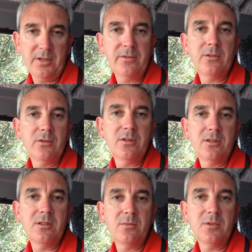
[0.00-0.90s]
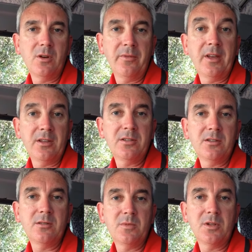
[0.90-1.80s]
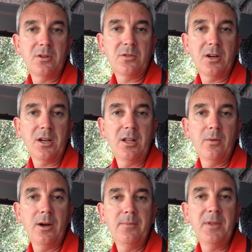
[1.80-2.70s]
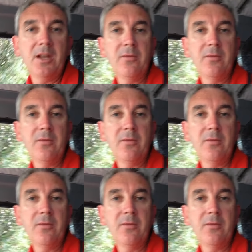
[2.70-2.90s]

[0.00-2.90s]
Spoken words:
have two systems of air systems in a truck anyway. Now,